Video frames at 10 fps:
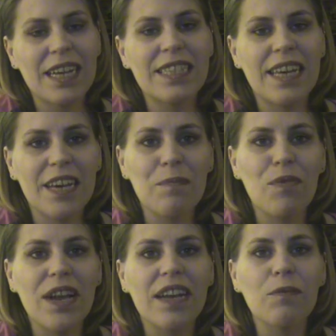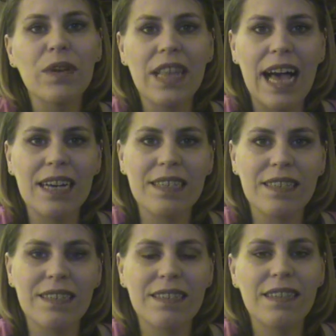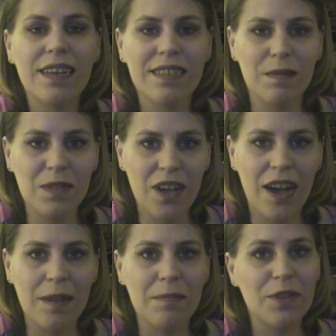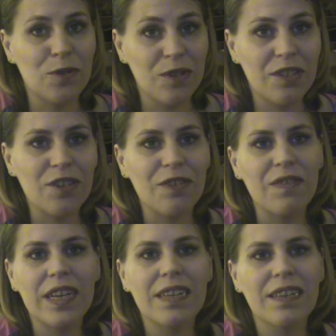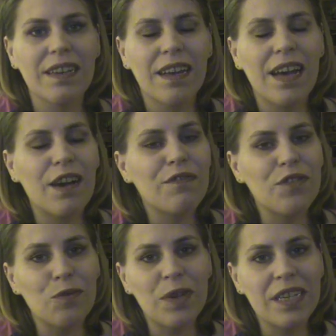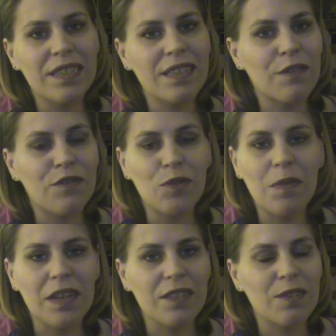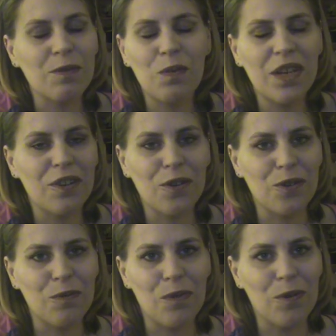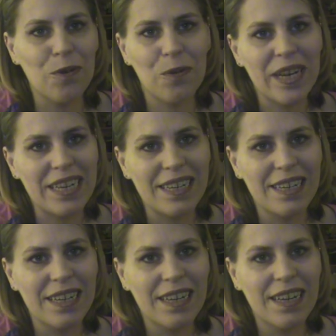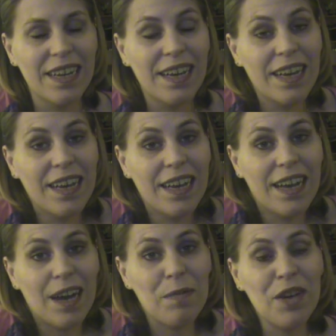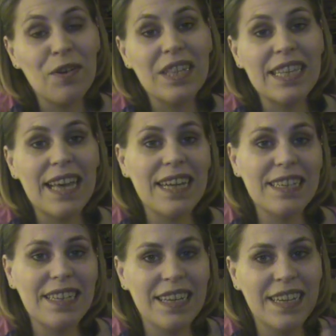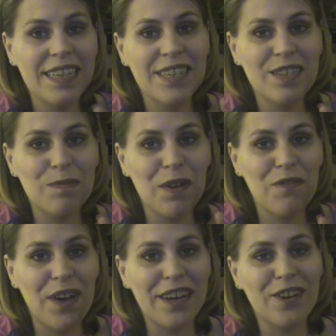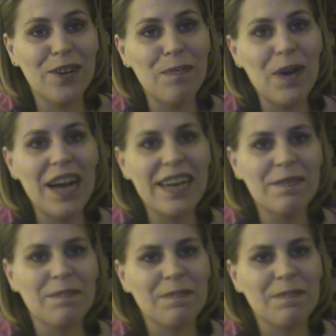Take a break and relax. Take some time. You deserve it. A few weeks, a few months. We all know you won't quit. I'm here at the end. It's my final goodbye.